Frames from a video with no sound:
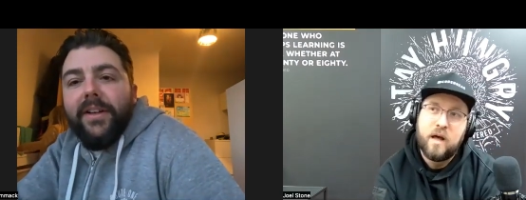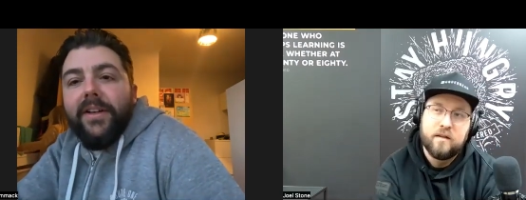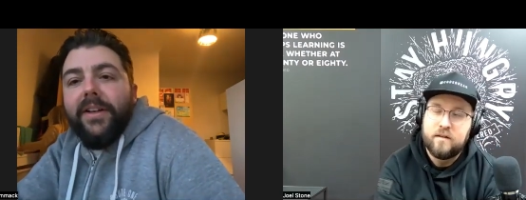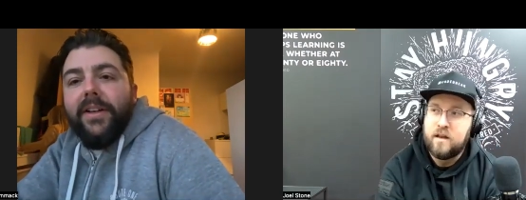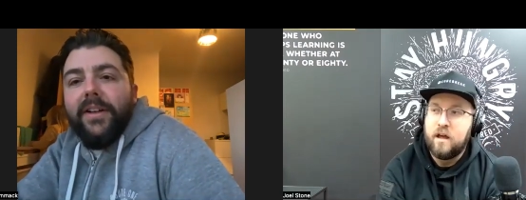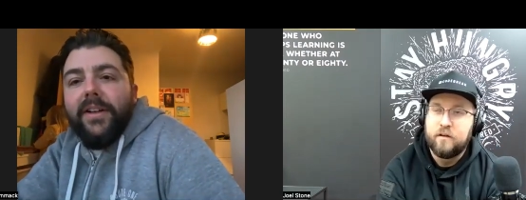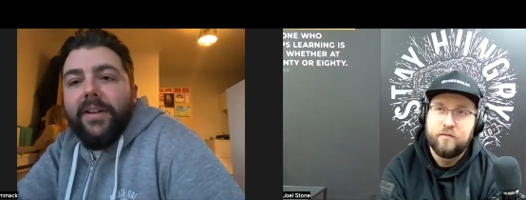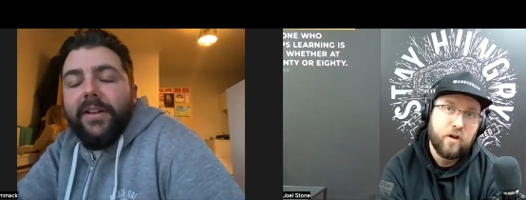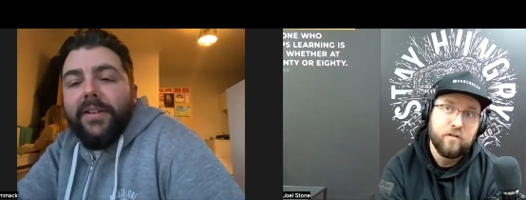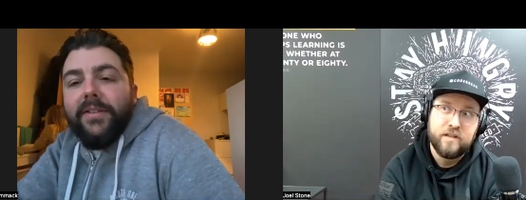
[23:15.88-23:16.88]
Speaker 1: well, no.
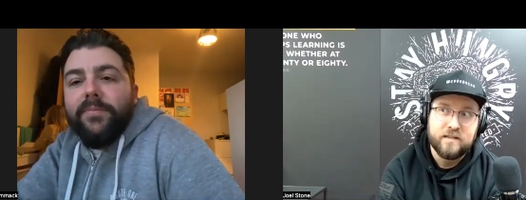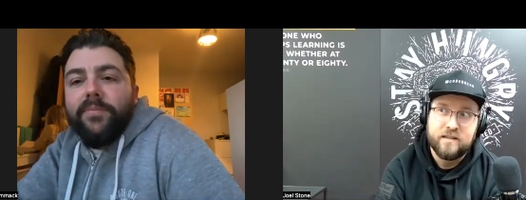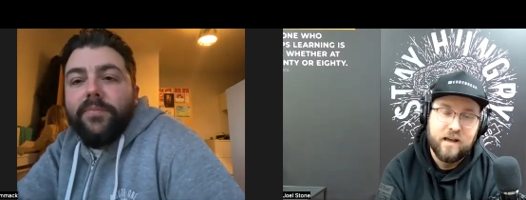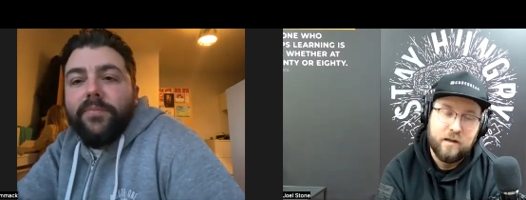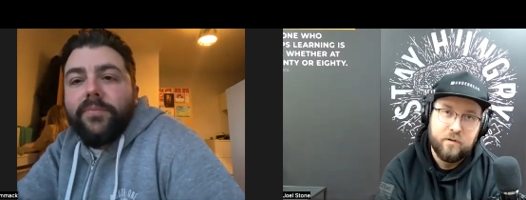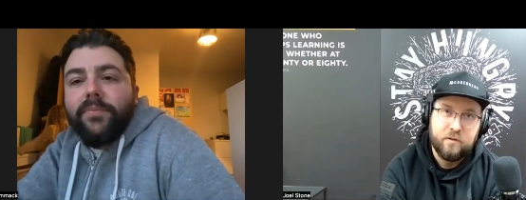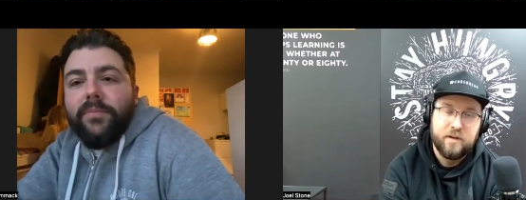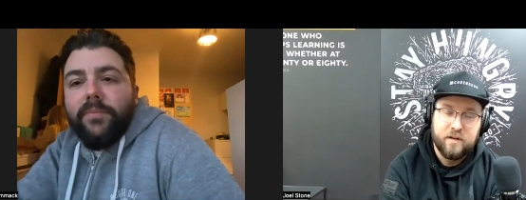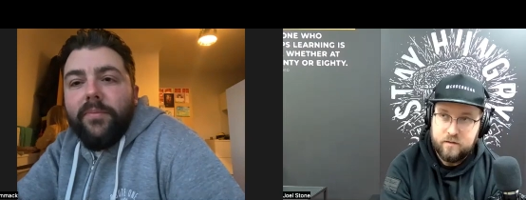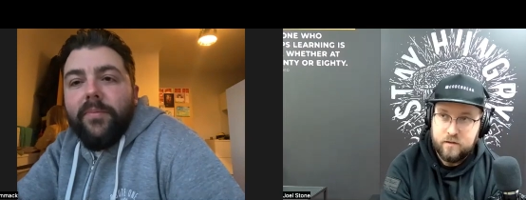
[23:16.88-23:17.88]
For context to that, I'm
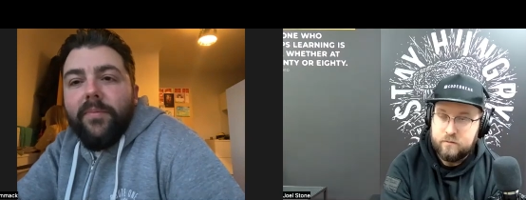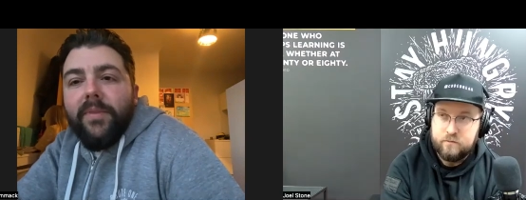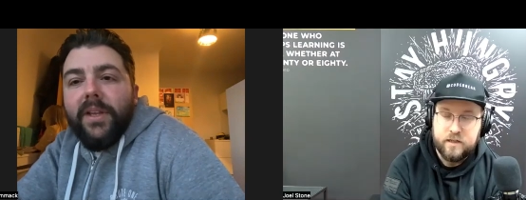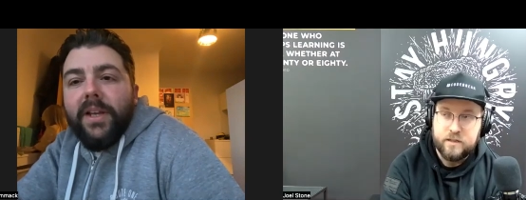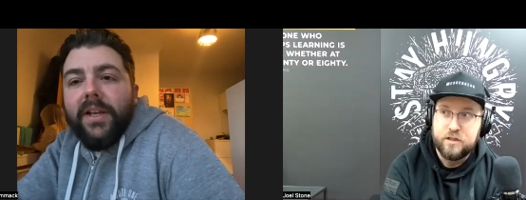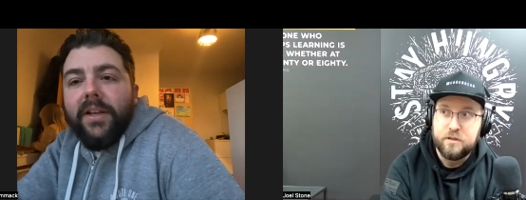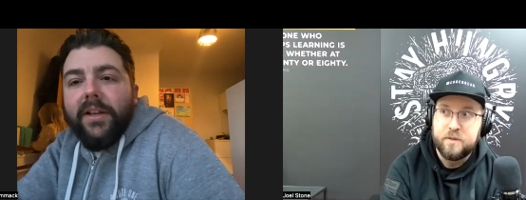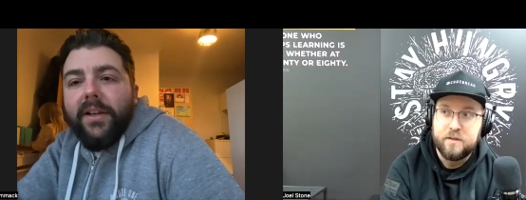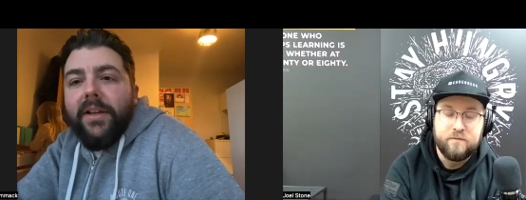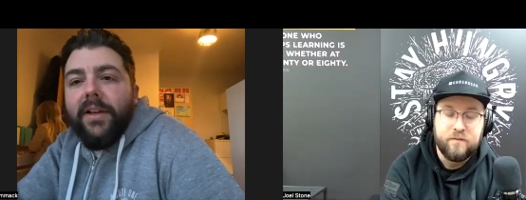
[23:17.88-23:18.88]
doing a really
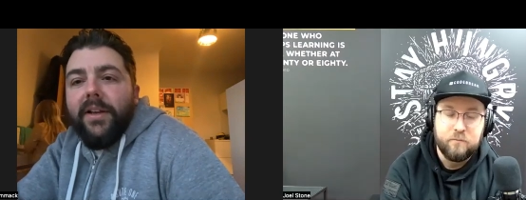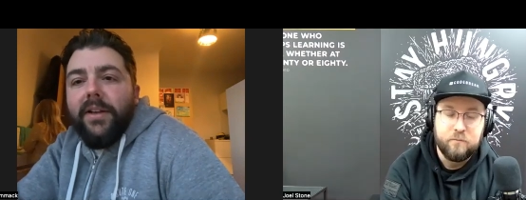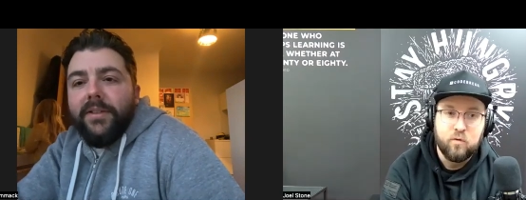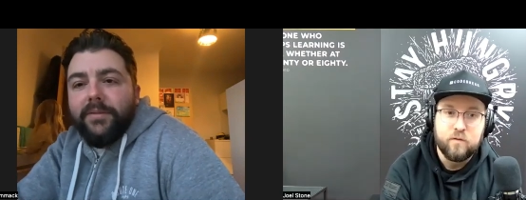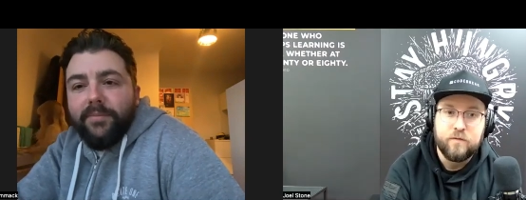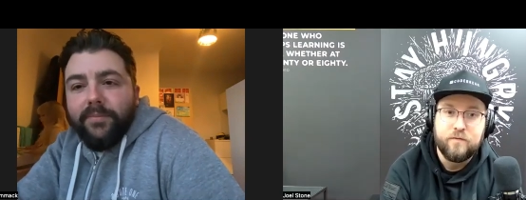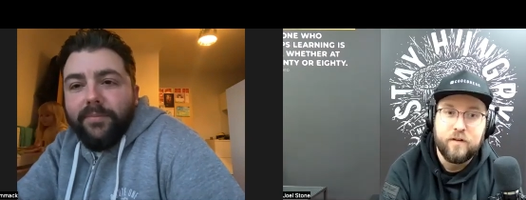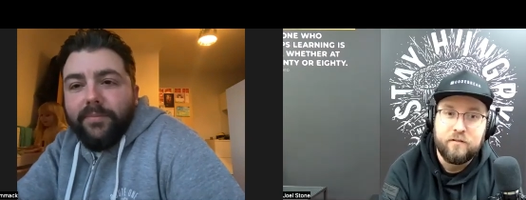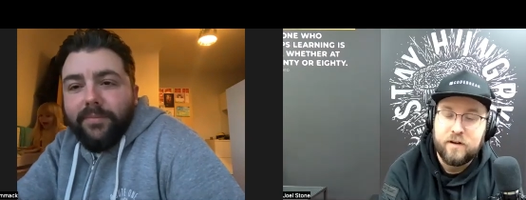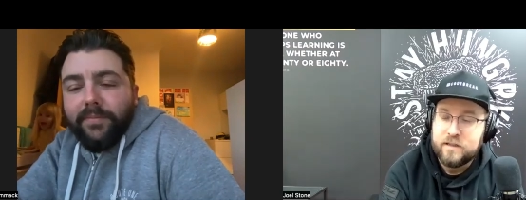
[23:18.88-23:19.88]
stupid fun- walk
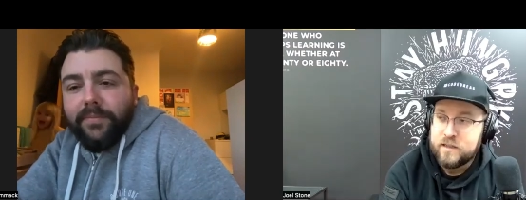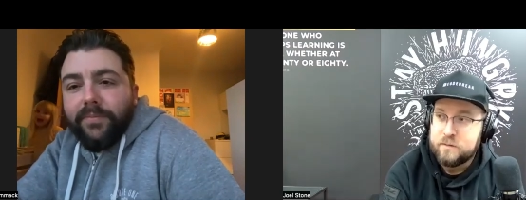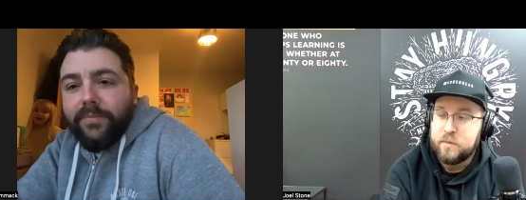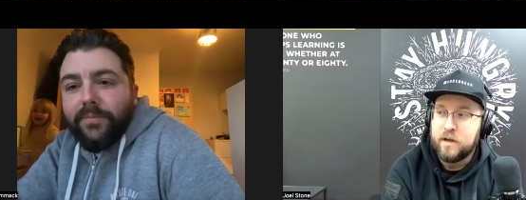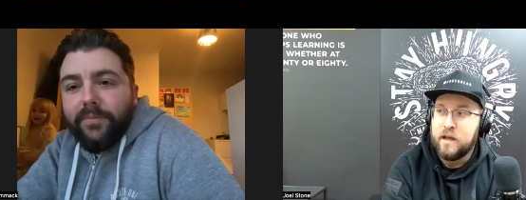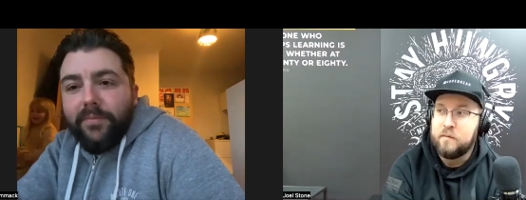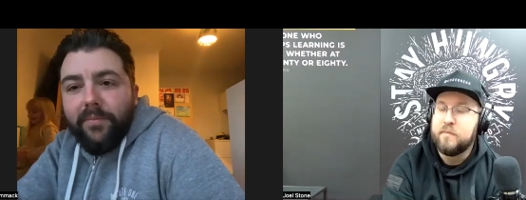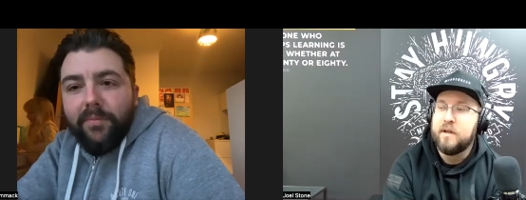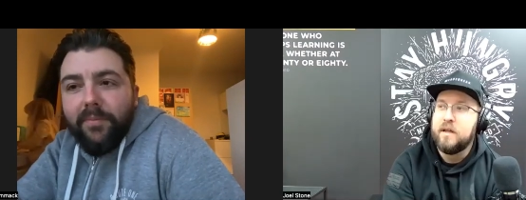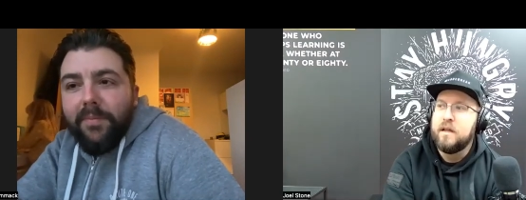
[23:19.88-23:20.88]
for fundraising, but um,